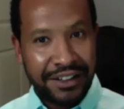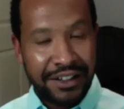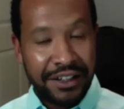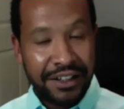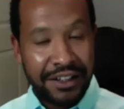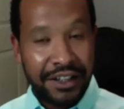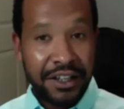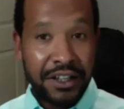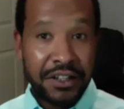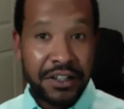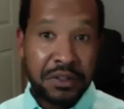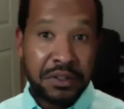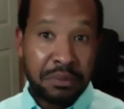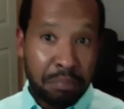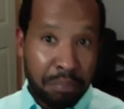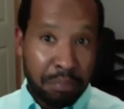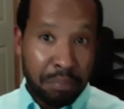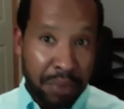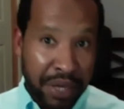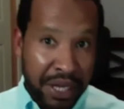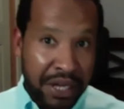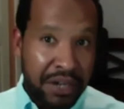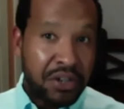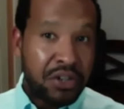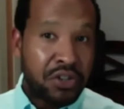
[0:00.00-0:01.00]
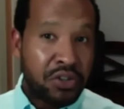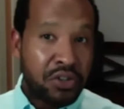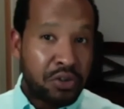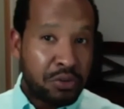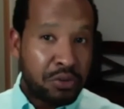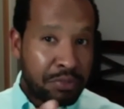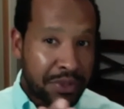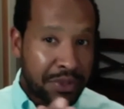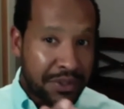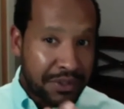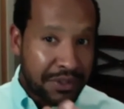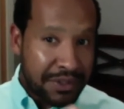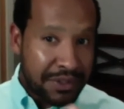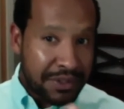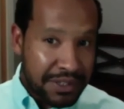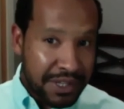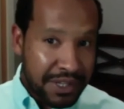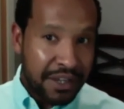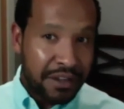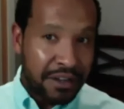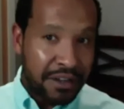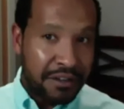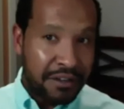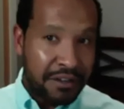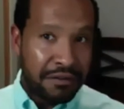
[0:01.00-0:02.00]
it's better to be
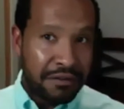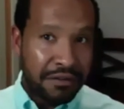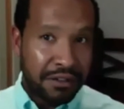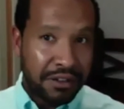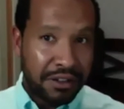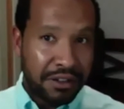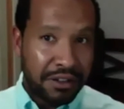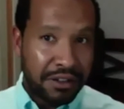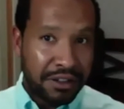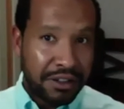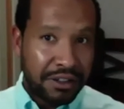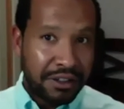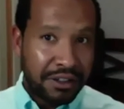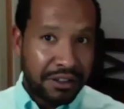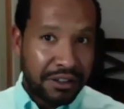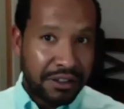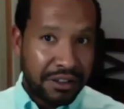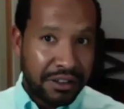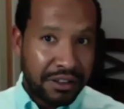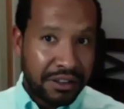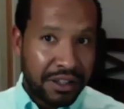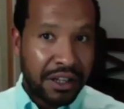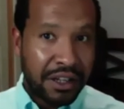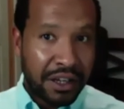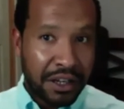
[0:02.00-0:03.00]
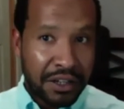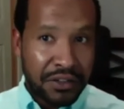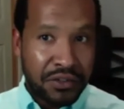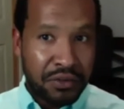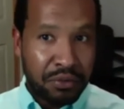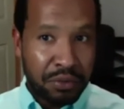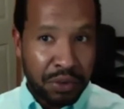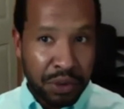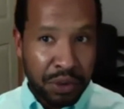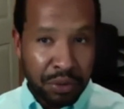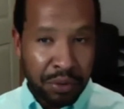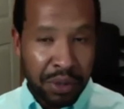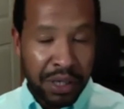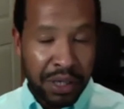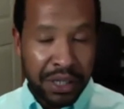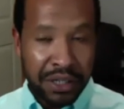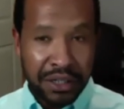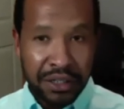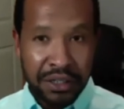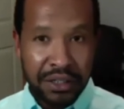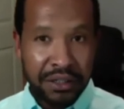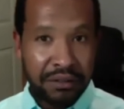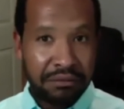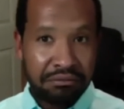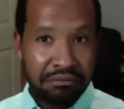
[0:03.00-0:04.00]
safe than us
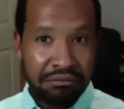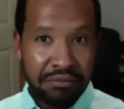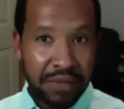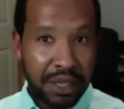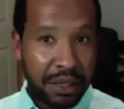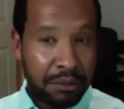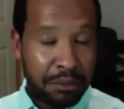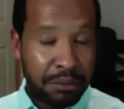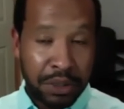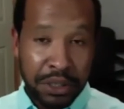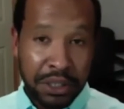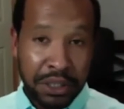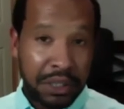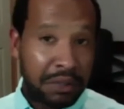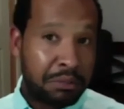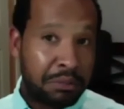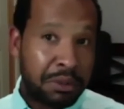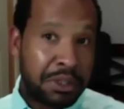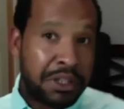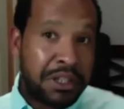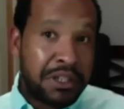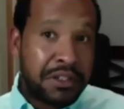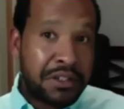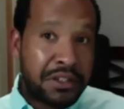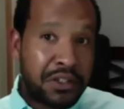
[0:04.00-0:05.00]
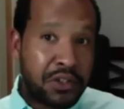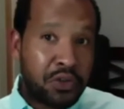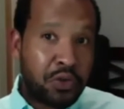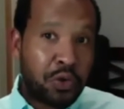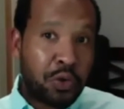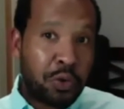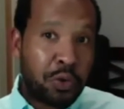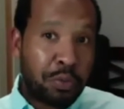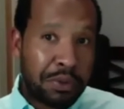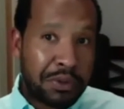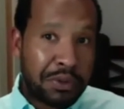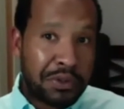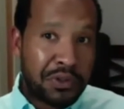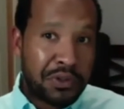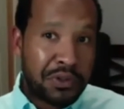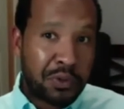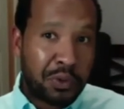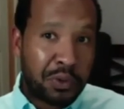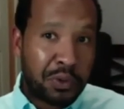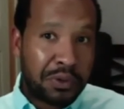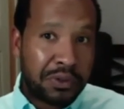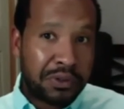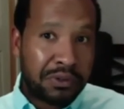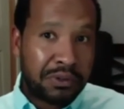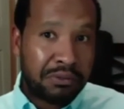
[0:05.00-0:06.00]
regretting it. I mean, it'll be easy to open
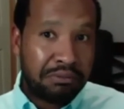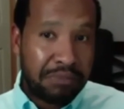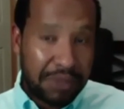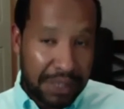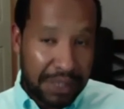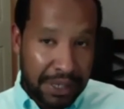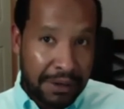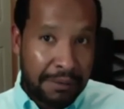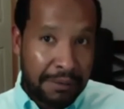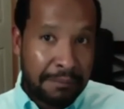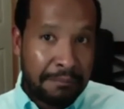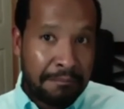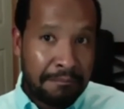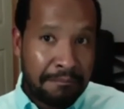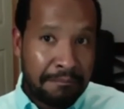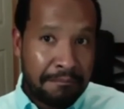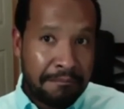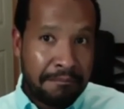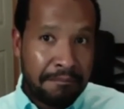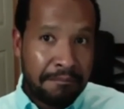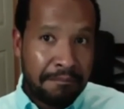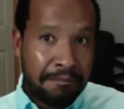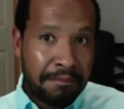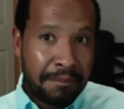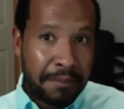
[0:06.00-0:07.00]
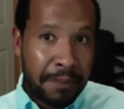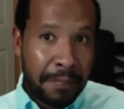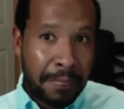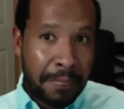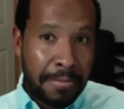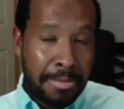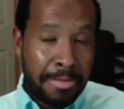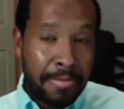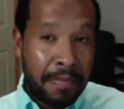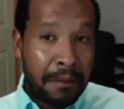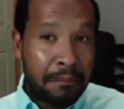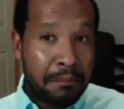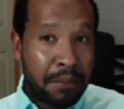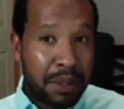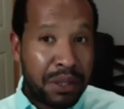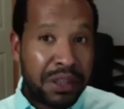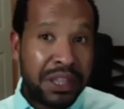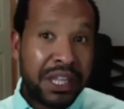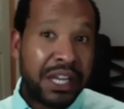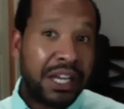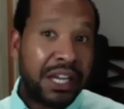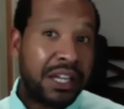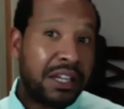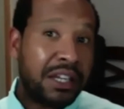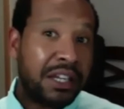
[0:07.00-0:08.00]
schools, yeah? But
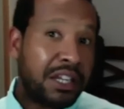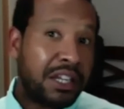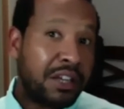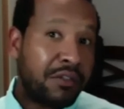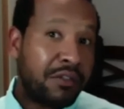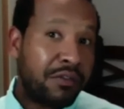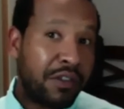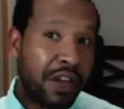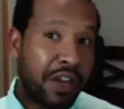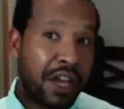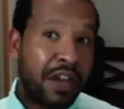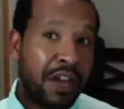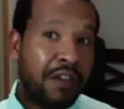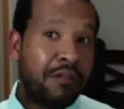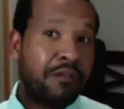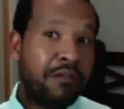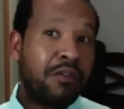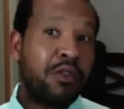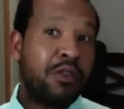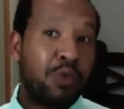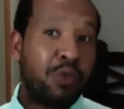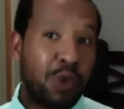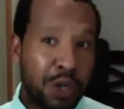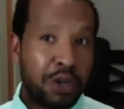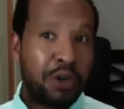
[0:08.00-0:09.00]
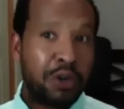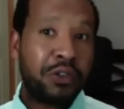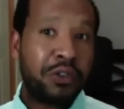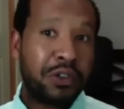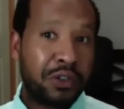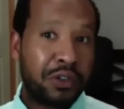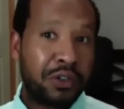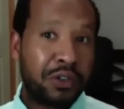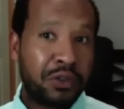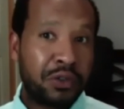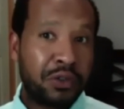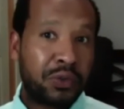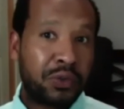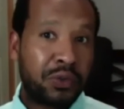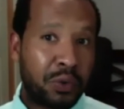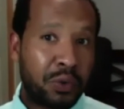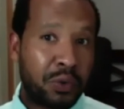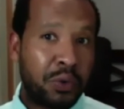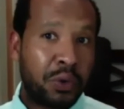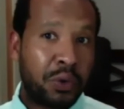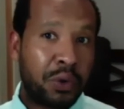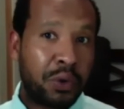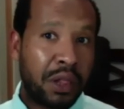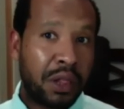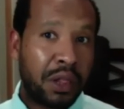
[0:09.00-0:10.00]
then if everyone goes into
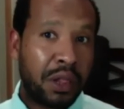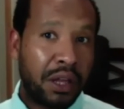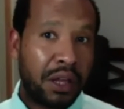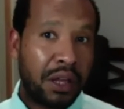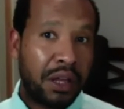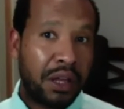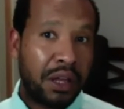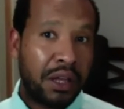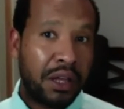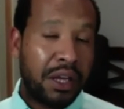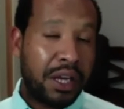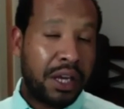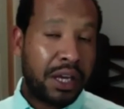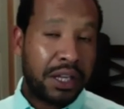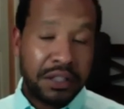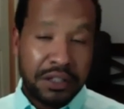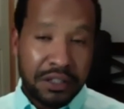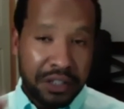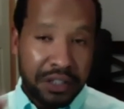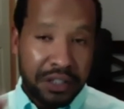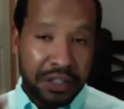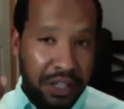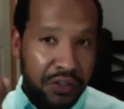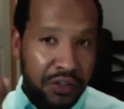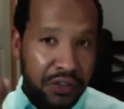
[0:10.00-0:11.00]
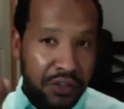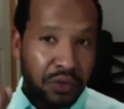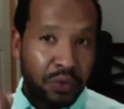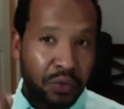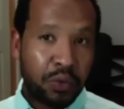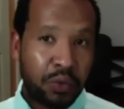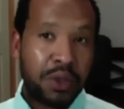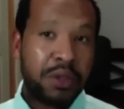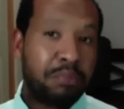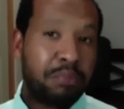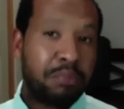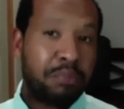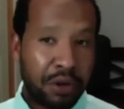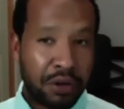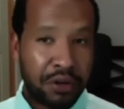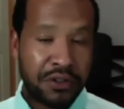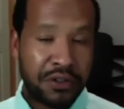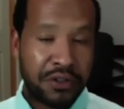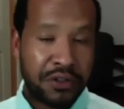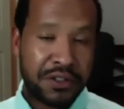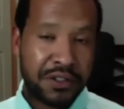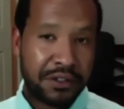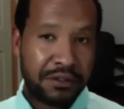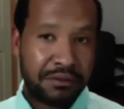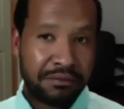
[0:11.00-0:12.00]
school and it takes one
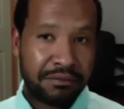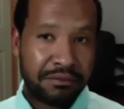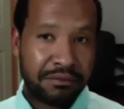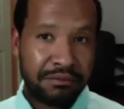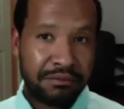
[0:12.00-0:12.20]
person,